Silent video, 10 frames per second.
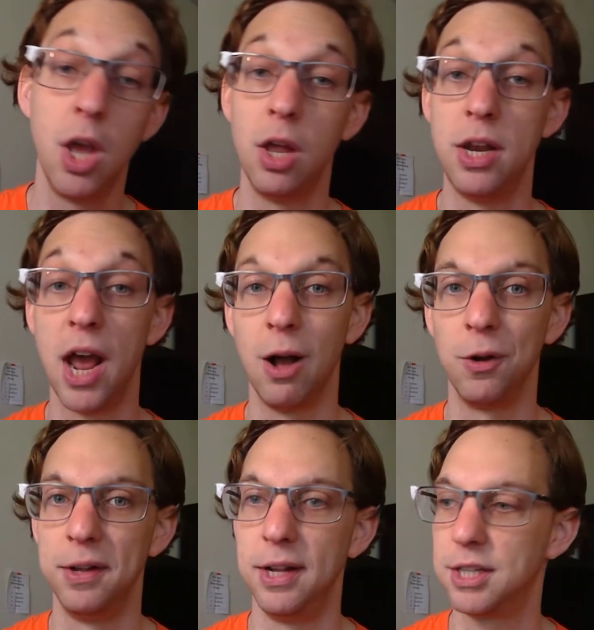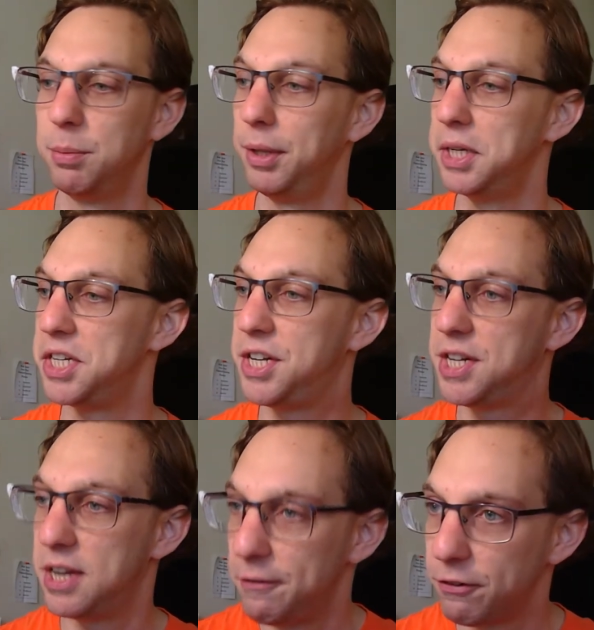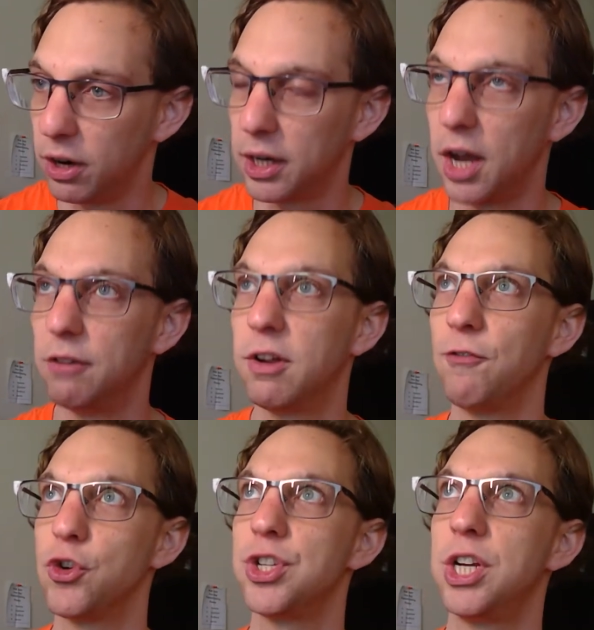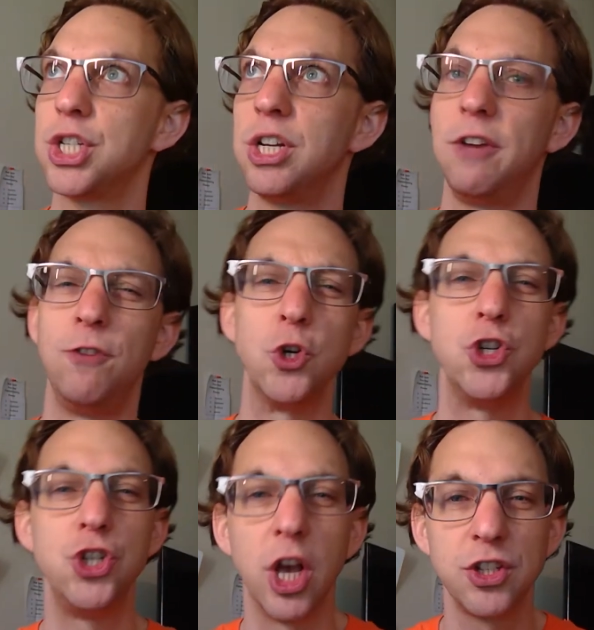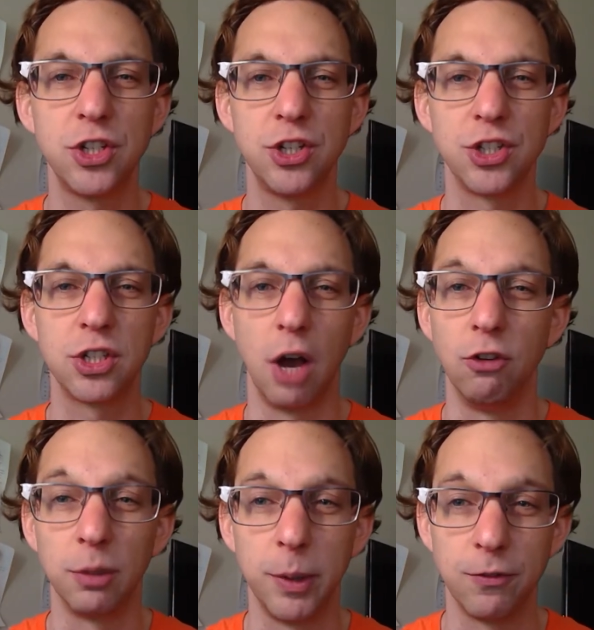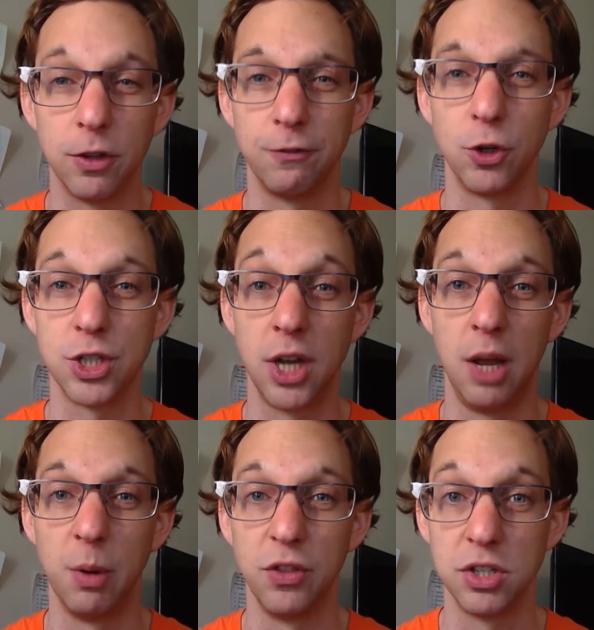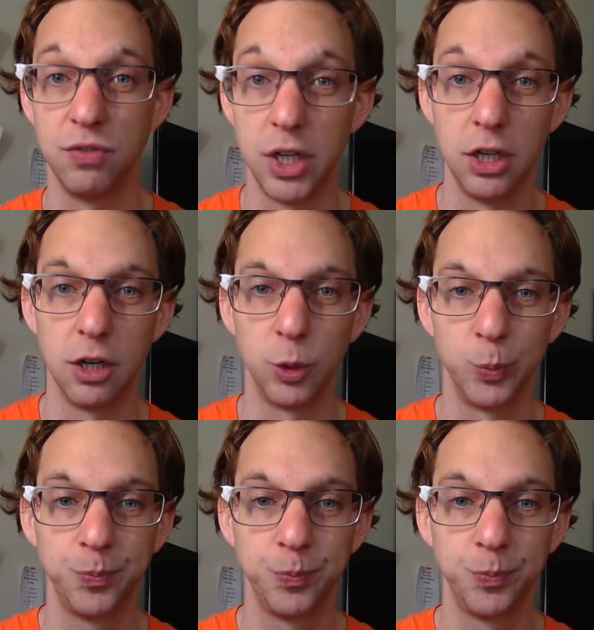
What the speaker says: Now, it's a completely different kind of conversation if you're just discovering me for the first time on this video.